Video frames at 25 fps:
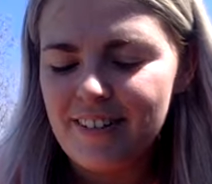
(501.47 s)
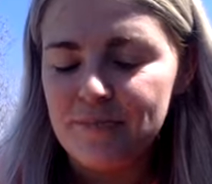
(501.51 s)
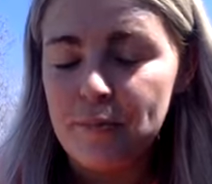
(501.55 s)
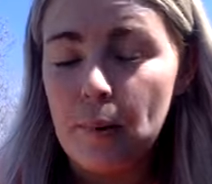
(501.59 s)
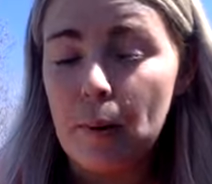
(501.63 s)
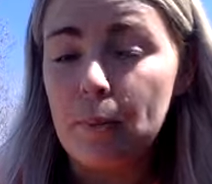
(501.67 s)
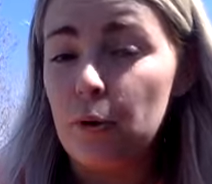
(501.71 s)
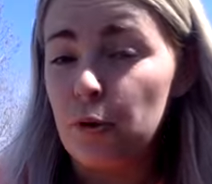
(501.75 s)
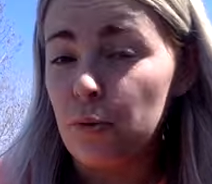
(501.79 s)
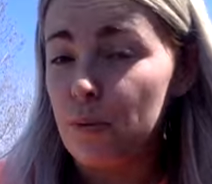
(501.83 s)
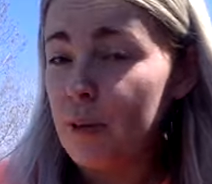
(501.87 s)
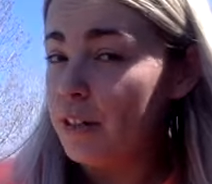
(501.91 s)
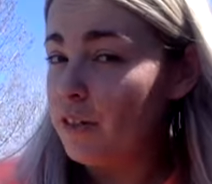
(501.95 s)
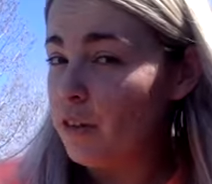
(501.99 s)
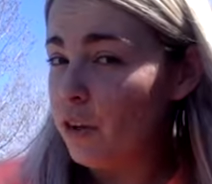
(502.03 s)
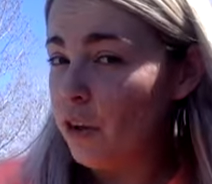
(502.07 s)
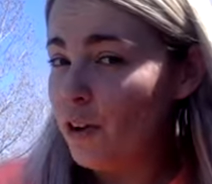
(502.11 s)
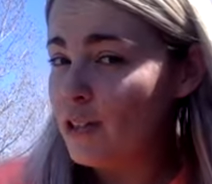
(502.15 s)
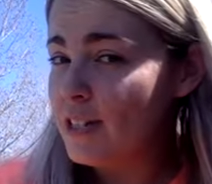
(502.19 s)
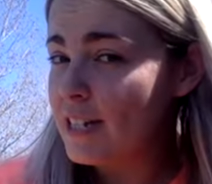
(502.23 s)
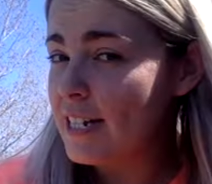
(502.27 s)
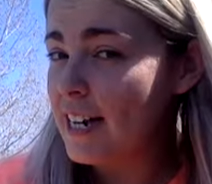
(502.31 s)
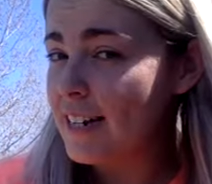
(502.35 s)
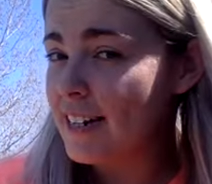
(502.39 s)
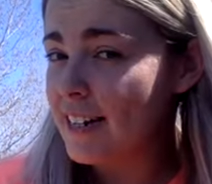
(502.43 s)
Remember, read the
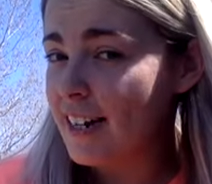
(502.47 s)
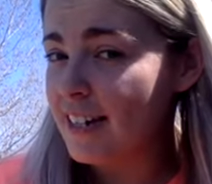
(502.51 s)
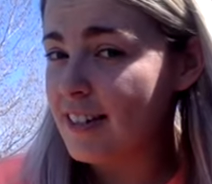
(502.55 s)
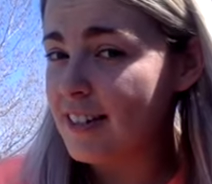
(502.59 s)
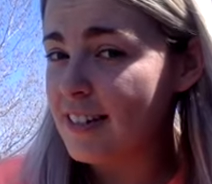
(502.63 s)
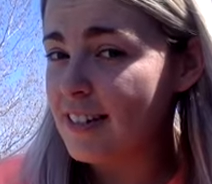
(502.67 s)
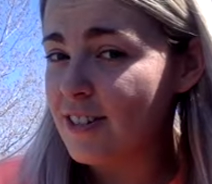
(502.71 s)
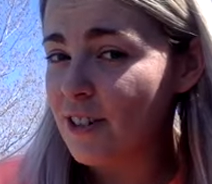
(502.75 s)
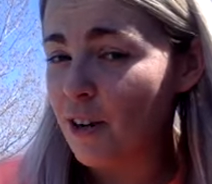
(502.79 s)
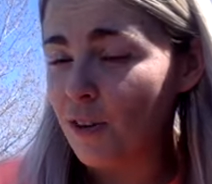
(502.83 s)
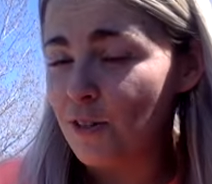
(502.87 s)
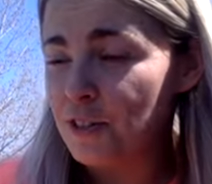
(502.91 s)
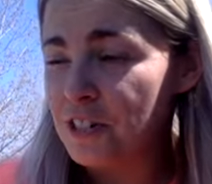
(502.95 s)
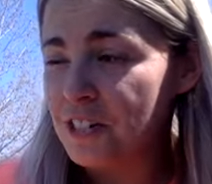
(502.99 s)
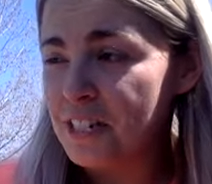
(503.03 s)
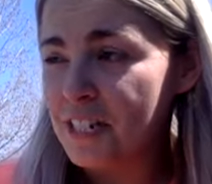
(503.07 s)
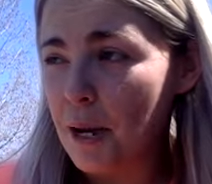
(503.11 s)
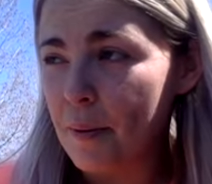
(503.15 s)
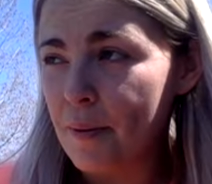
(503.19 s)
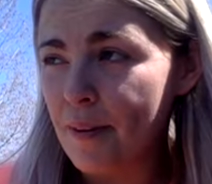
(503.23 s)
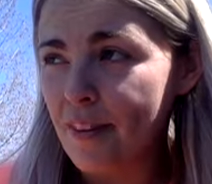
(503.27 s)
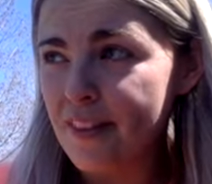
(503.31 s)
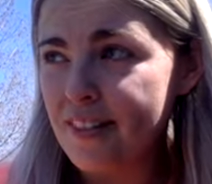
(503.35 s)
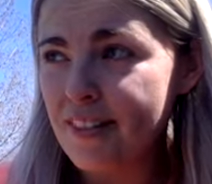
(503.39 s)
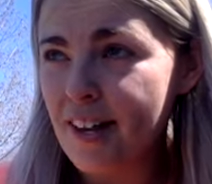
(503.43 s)
whole sentence. Don't just tell
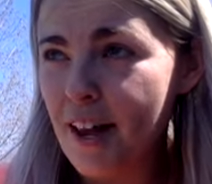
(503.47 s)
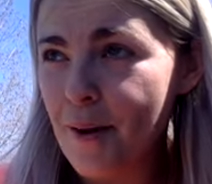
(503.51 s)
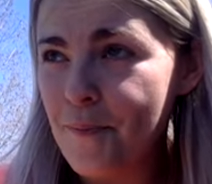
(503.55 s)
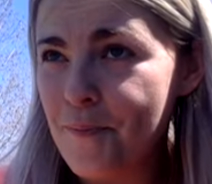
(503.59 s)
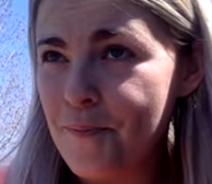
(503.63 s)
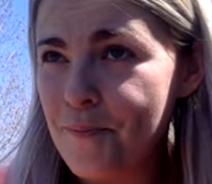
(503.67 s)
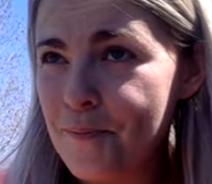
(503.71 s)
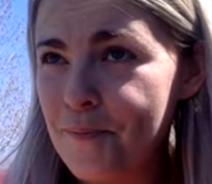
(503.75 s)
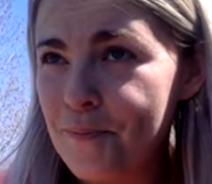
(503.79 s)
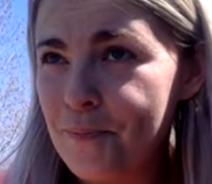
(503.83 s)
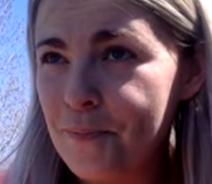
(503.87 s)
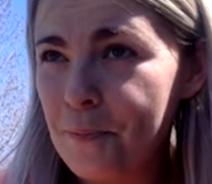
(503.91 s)
me the sum.